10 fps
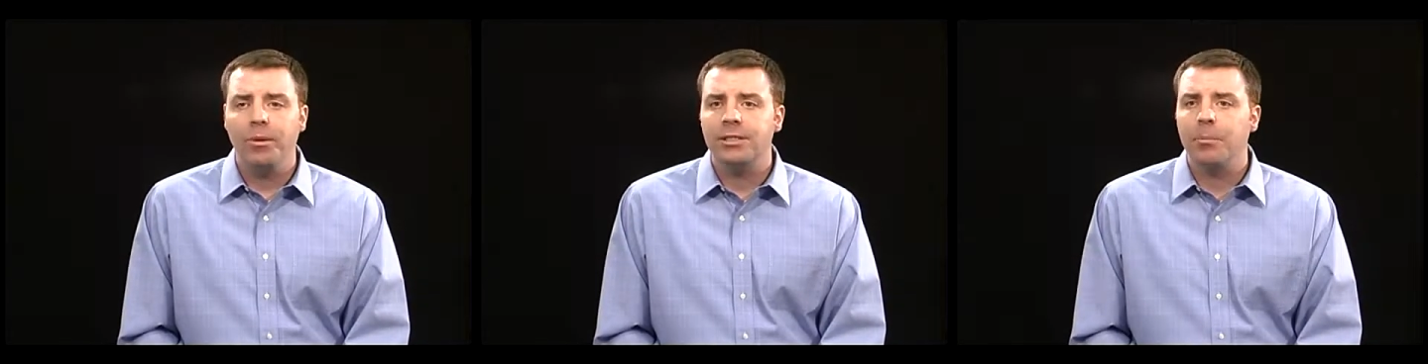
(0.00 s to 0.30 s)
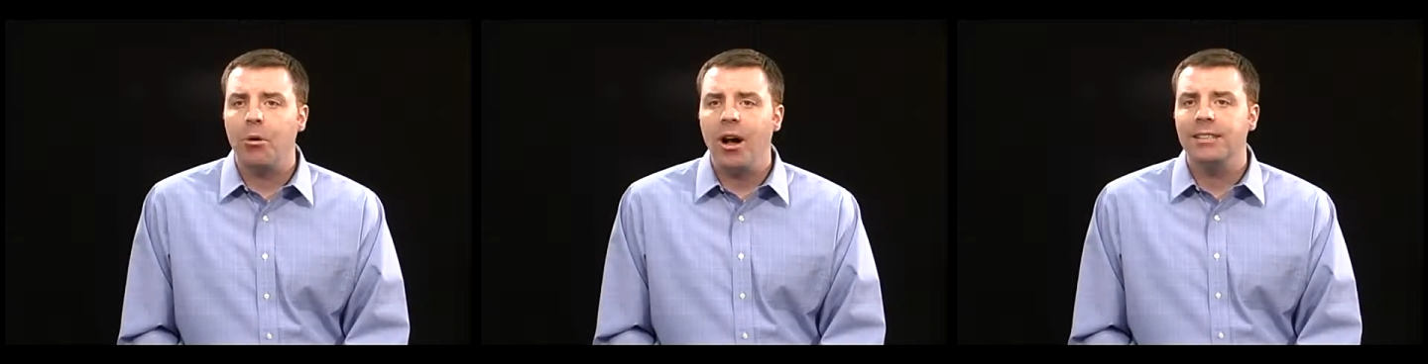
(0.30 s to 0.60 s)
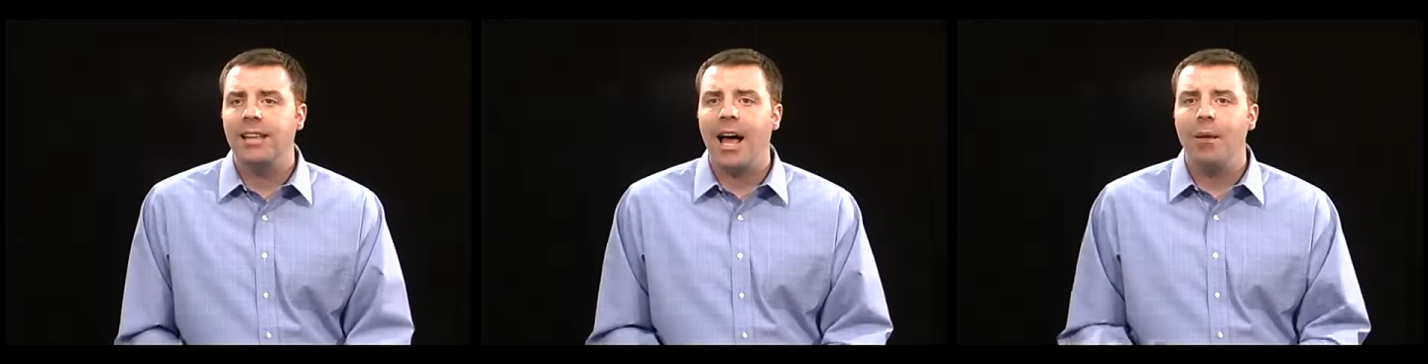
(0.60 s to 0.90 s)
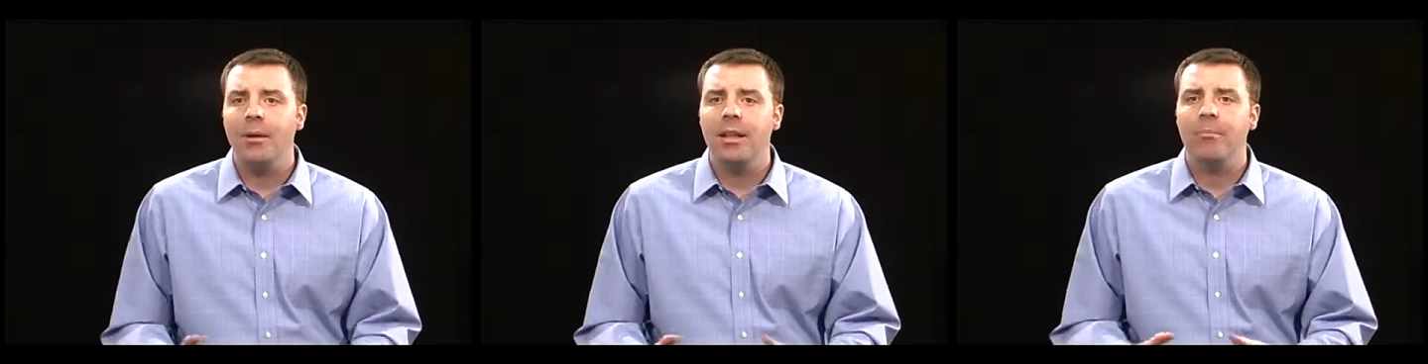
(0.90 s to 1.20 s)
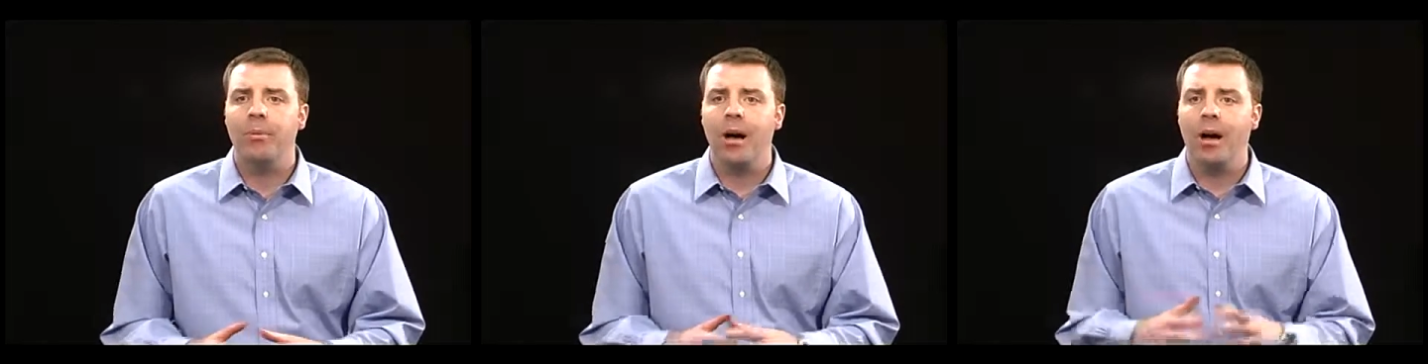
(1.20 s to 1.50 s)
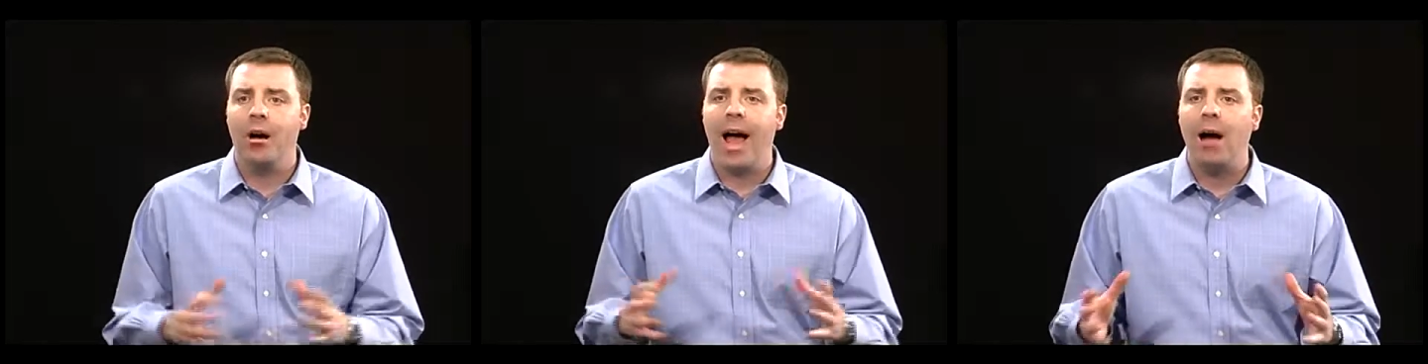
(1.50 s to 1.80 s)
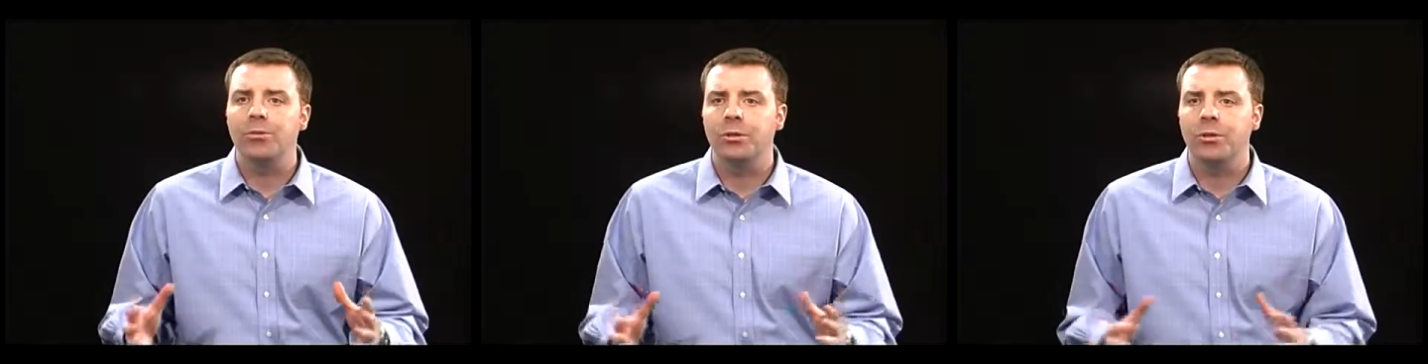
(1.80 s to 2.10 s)
be surprised at how many
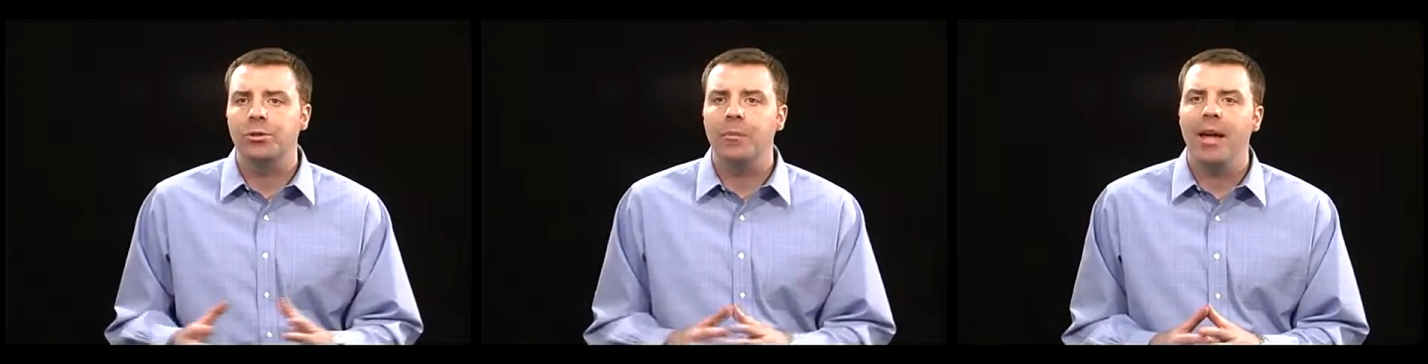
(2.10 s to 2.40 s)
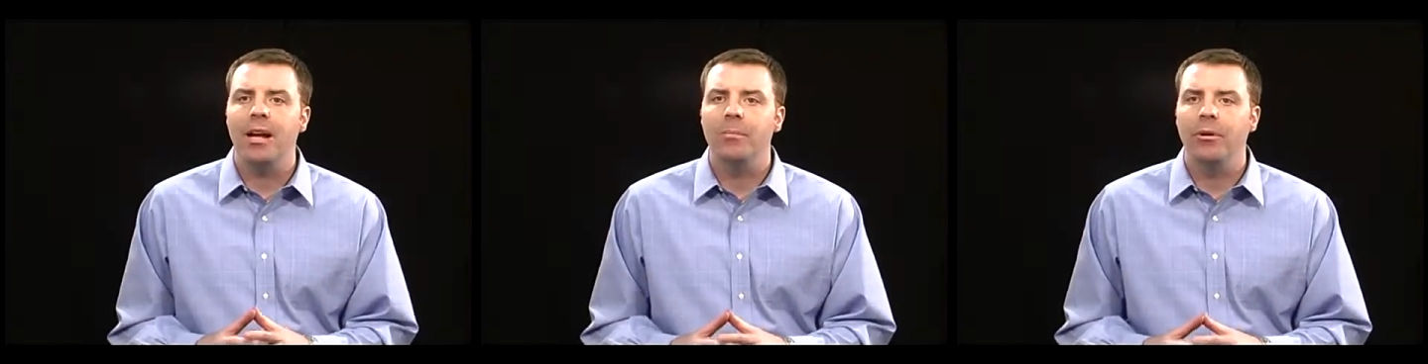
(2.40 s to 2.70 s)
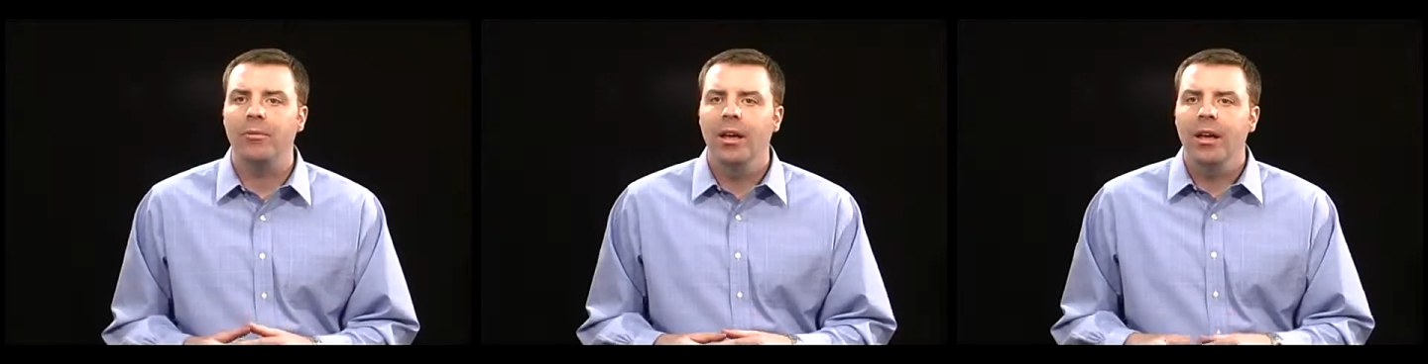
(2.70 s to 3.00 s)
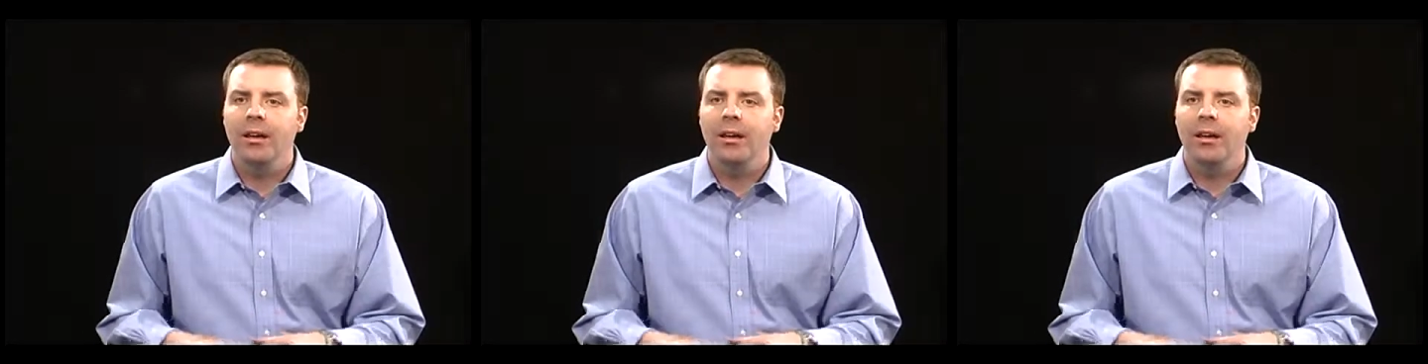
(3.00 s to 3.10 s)
households are made up of